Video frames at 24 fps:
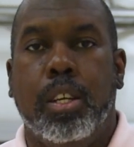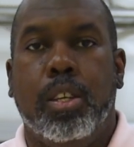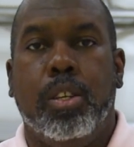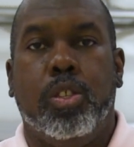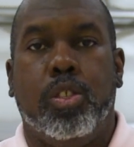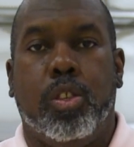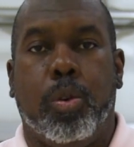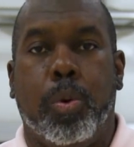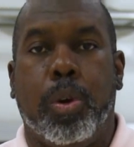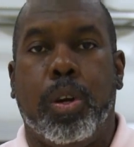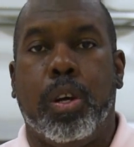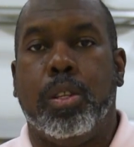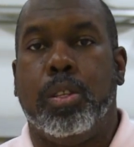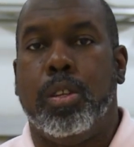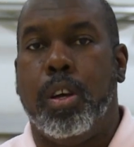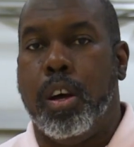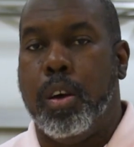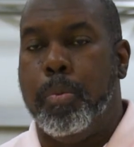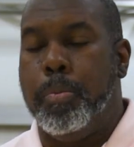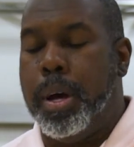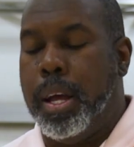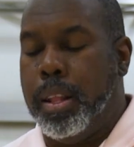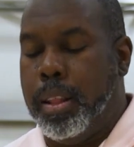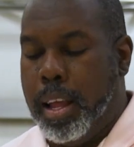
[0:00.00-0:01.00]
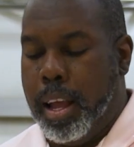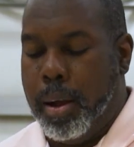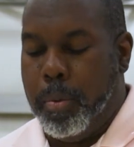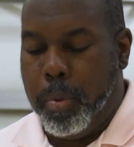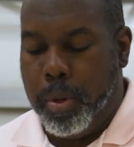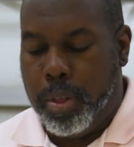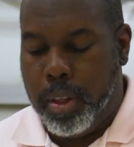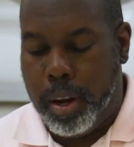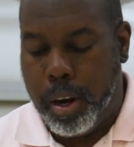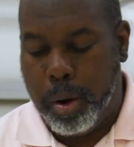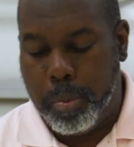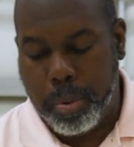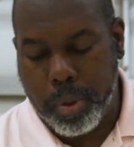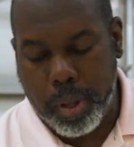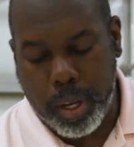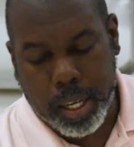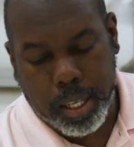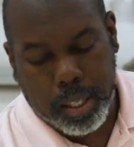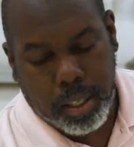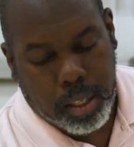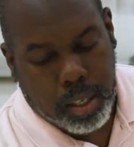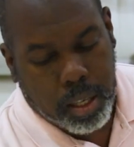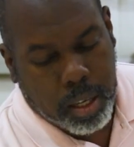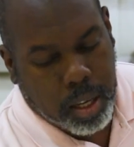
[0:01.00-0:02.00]
So we're going to talk about that with
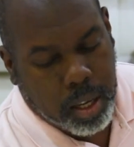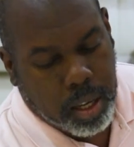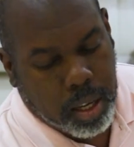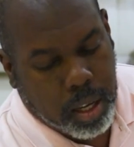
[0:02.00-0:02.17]
airplanes.